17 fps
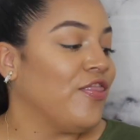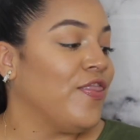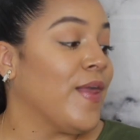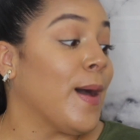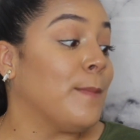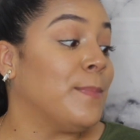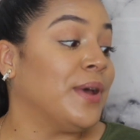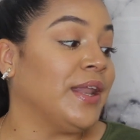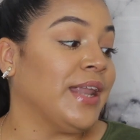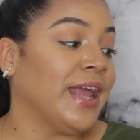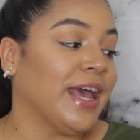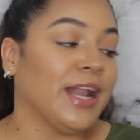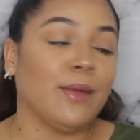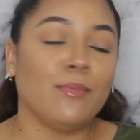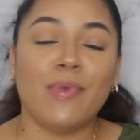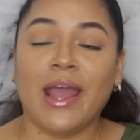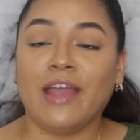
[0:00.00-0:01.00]
the
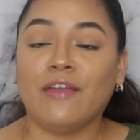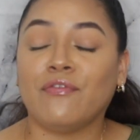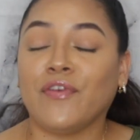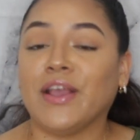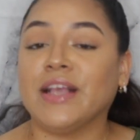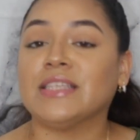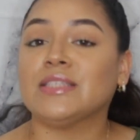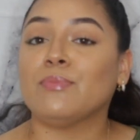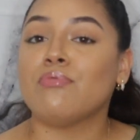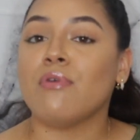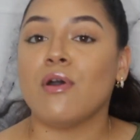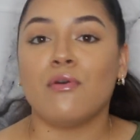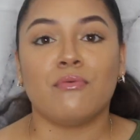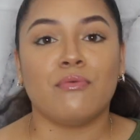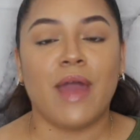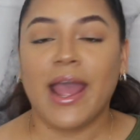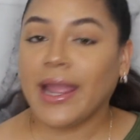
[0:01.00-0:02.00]
Banana Bright Face
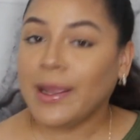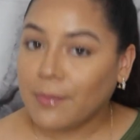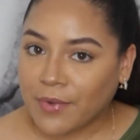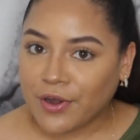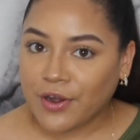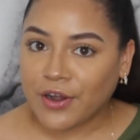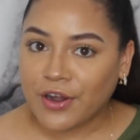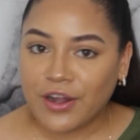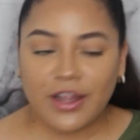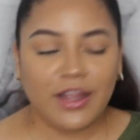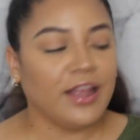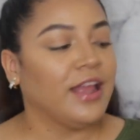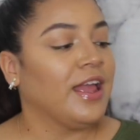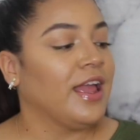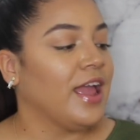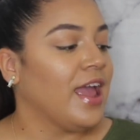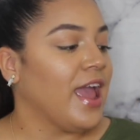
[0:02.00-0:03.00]
Primer,
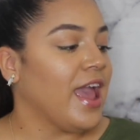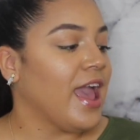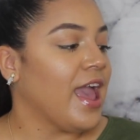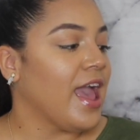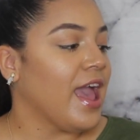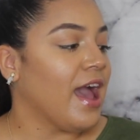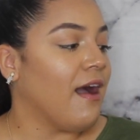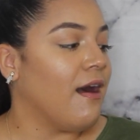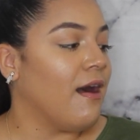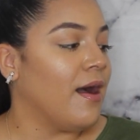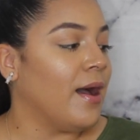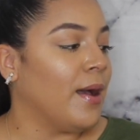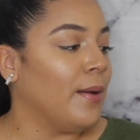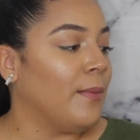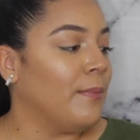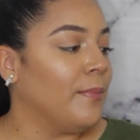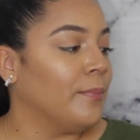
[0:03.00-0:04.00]

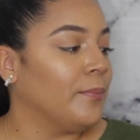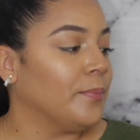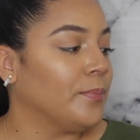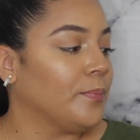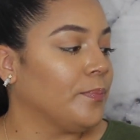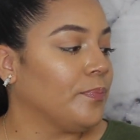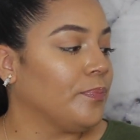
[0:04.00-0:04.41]
and